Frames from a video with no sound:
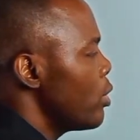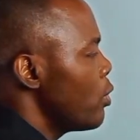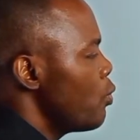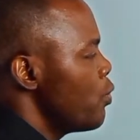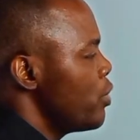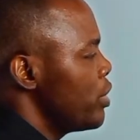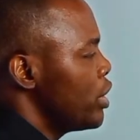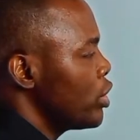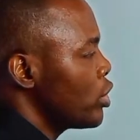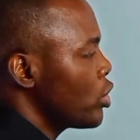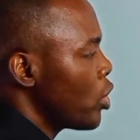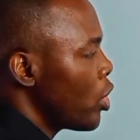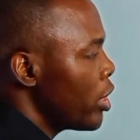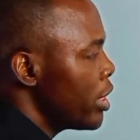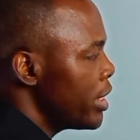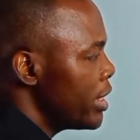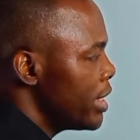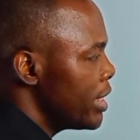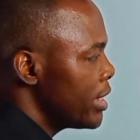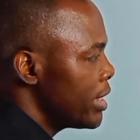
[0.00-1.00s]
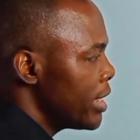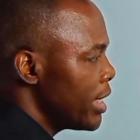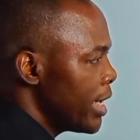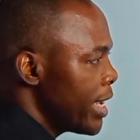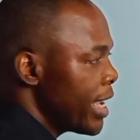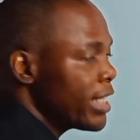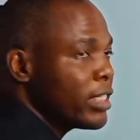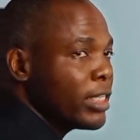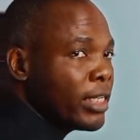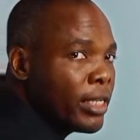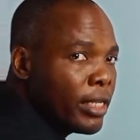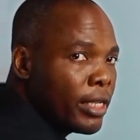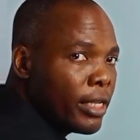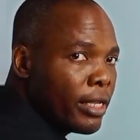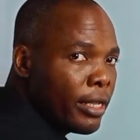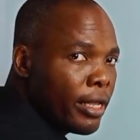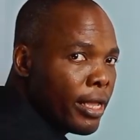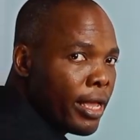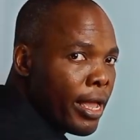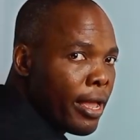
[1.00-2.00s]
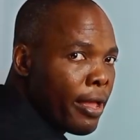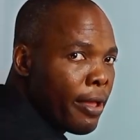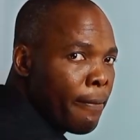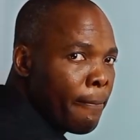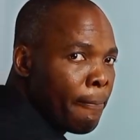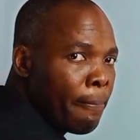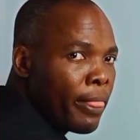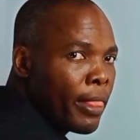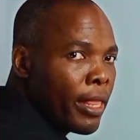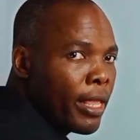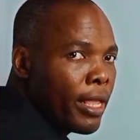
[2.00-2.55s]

which is calling this um,